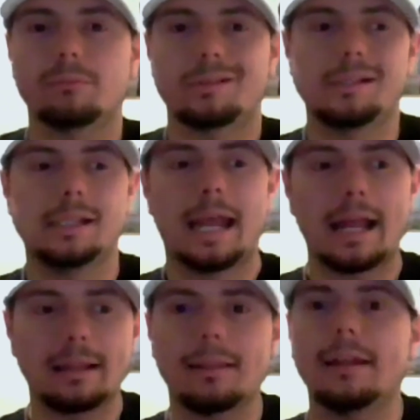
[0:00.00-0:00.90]
She
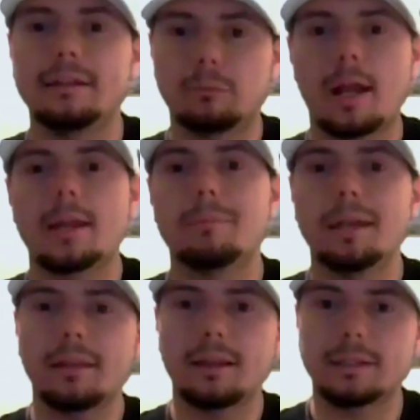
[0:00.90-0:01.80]
had Sandy Ryan
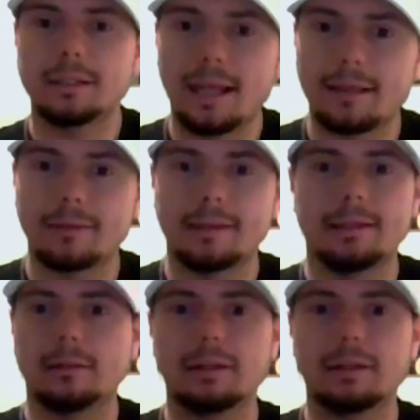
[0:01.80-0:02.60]
basically guessing